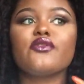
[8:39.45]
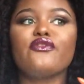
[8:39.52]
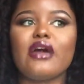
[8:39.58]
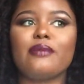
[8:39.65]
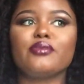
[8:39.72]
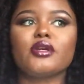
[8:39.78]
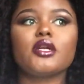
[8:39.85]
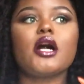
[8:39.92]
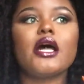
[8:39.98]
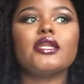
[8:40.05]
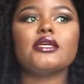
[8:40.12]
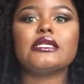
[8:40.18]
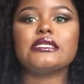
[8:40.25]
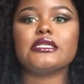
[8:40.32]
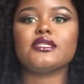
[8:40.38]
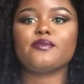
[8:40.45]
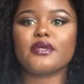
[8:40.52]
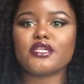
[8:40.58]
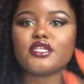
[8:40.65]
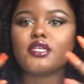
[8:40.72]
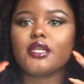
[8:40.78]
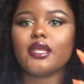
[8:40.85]
vibrant colours,
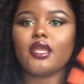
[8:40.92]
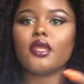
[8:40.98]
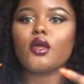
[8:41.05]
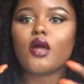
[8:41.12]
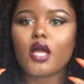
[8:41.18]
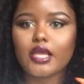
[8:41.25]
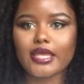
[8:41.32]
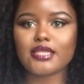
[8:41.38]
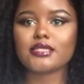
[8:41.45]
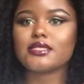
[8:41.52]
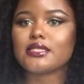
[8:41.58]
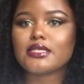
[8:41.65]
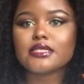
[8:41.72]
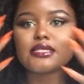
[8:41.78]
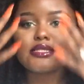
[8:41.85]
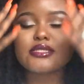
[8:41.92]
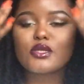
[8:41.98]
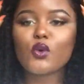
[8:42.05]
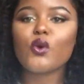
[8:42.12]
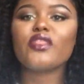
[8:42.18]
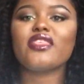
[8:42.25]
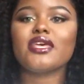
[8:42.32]
especially against this,
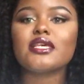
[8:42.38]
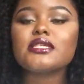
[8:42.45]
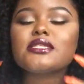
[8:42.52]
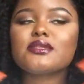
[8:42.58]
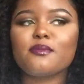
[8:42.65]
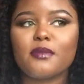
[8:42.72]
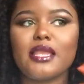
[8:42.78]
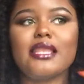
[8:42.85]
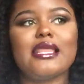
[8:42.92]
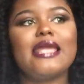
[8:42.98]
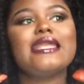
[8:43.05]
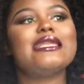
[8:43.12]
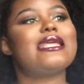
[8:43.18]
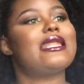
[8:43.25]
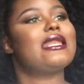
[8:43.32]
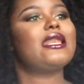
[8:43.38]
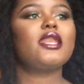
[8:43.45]
all this melanin.